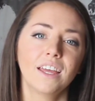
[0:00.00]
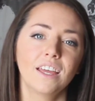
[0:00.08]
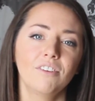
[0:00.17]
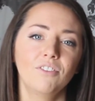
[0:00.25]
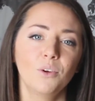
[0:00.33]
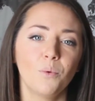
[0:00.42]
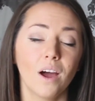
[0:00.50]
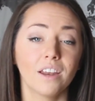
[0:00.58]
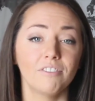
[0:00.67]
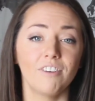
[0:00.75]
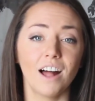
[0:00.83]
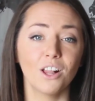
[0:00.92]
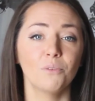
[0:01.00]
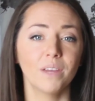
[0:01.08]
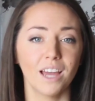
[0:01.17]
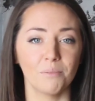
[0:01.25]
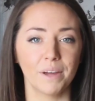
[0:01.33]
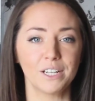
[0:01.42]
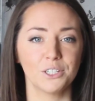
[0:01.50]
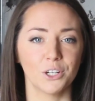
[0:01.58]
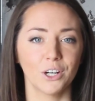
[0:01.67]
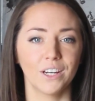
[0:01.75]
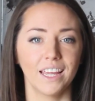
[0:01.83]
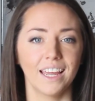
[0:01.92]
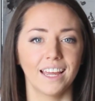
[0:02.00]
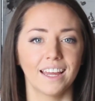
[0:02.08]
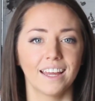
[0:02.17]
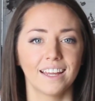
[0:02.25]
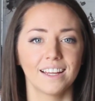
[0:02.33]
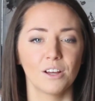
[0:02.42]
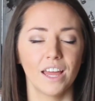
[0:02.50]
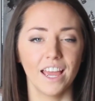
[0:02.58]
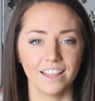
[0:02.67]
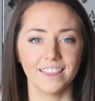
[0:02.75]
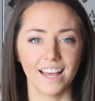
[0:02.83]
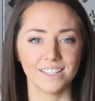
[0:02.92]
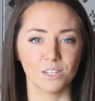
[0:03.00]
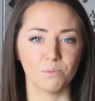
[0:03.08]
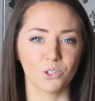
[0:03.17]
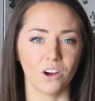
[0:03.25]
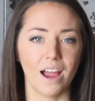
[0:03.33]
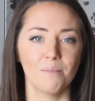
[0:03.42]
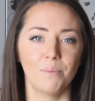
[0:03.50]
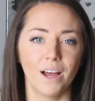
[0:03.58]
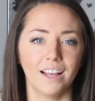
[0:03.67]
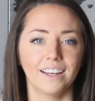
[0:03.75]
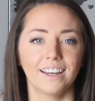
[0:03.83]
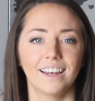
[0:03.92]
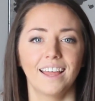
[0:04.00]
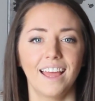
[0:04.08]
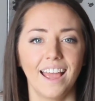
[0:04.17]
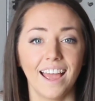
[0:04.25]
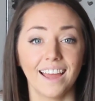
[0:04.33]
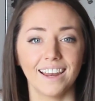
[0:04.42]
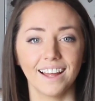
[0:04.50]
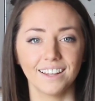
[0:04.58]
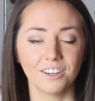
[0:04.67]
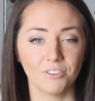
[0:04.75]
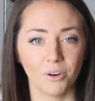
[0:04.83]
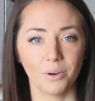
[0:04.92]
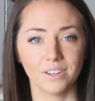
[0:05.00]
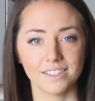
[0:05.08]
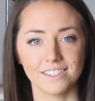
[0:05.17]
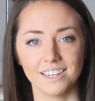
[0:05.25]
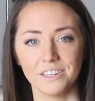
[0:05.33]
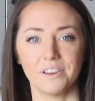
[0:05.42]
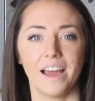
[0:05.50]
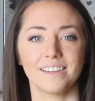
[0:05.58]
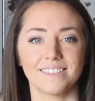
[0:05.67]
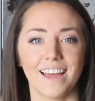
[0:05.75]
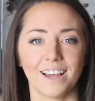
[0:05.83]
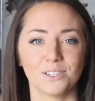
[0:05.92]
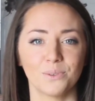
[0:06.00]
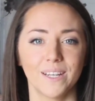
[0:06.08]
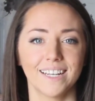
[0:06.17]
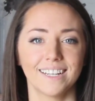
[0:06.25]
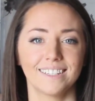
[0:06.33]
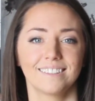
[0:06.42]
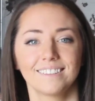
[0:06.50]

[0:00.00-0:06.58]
if you want to follow me on my journey, hit that subscribe button. And I look forward to seeing you guys next week.